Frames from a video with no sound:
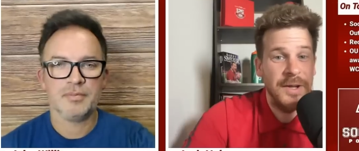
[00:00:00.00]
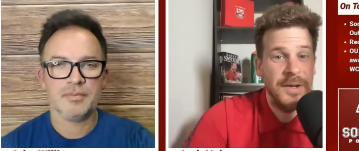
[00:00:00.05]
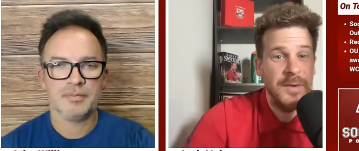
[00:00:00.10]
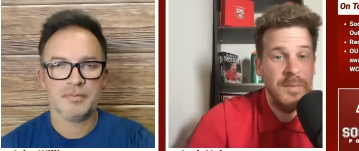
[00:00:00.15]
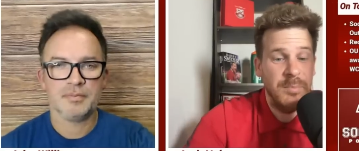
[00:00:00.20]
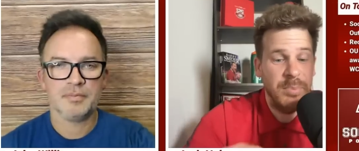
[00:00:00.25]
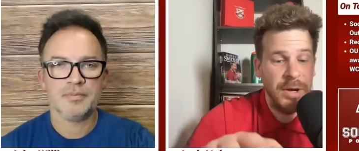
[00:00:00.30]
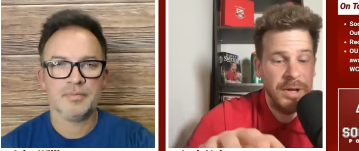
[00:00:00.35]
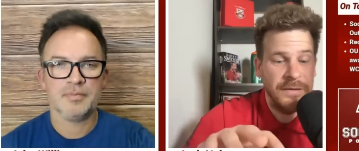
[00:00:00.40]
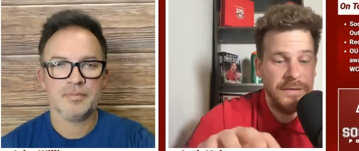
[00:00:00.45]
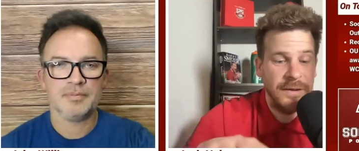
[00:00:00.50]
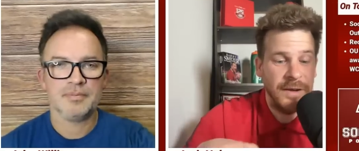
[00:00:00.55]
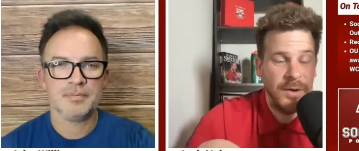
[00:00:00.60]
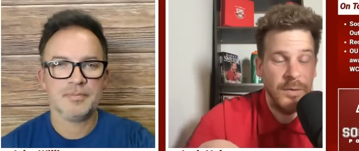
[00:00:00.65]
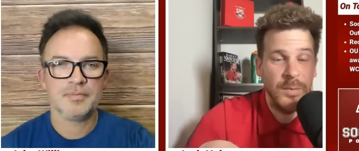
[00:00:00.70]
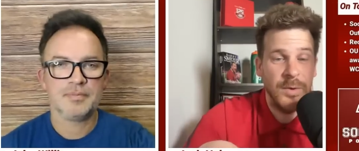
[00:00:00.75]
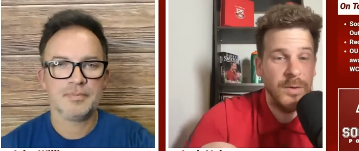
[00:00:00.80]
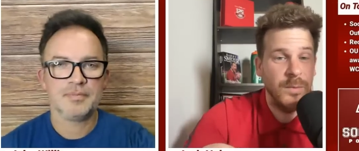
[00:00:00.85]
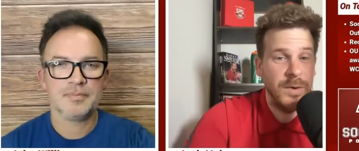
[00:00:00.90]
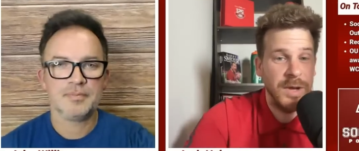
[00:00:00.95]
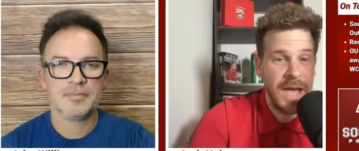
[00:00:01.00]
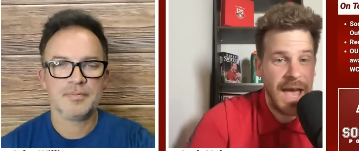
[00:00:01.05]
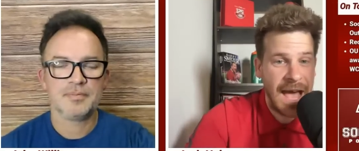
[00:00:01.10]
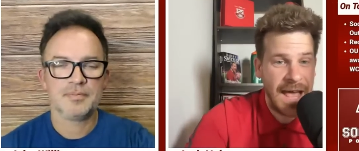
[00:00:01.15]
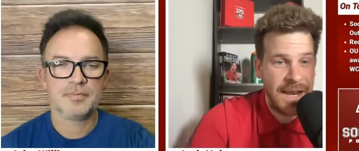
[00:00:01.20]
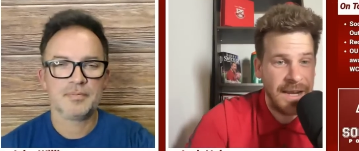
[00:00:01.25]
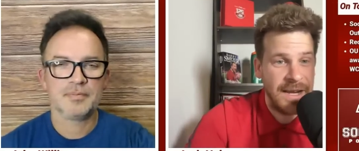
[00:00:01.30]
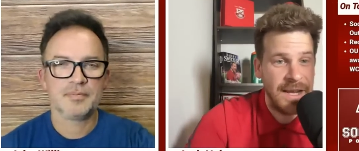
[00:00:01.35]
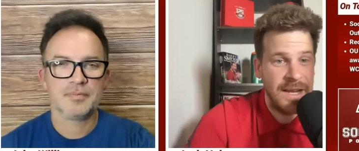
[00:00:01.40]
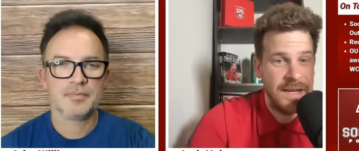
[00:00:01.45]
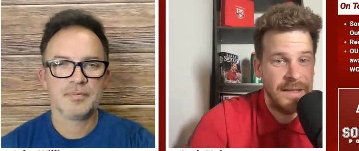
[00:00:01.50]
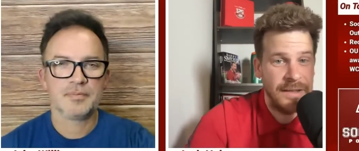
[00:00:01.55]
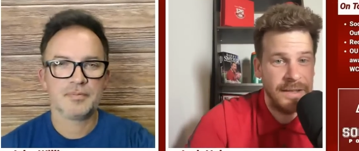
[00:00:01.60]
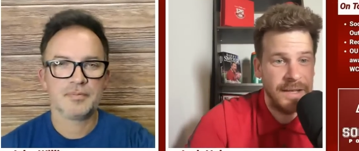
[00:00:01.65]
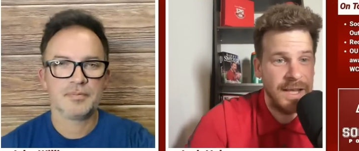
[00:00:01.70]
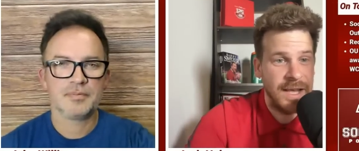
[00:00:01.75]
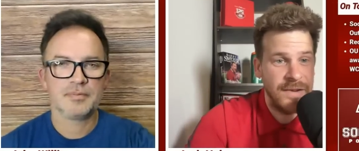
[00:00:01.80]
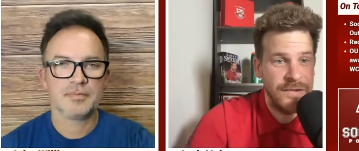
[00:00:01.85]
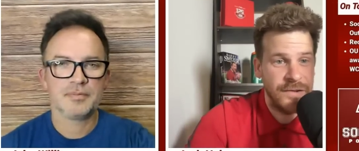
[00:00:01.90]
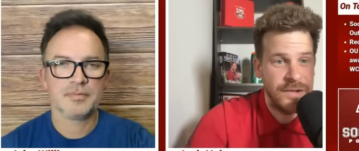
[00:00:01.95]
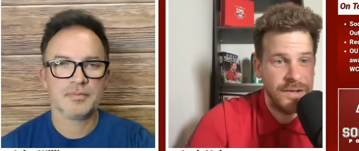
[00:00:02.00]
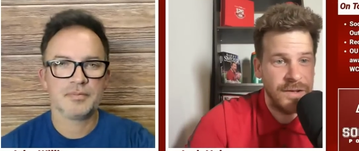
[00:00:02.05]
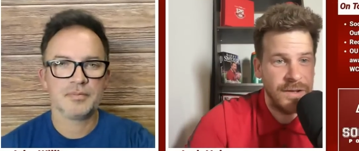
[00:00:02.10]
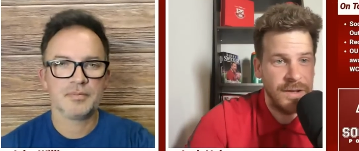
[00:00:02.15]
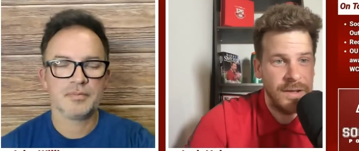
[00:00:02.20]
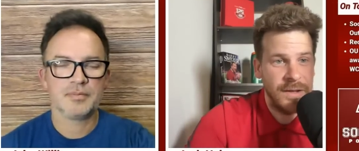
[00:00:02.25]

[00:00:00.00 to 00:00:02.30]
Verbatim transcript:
Speaker 1: But uh, we, we had an inclination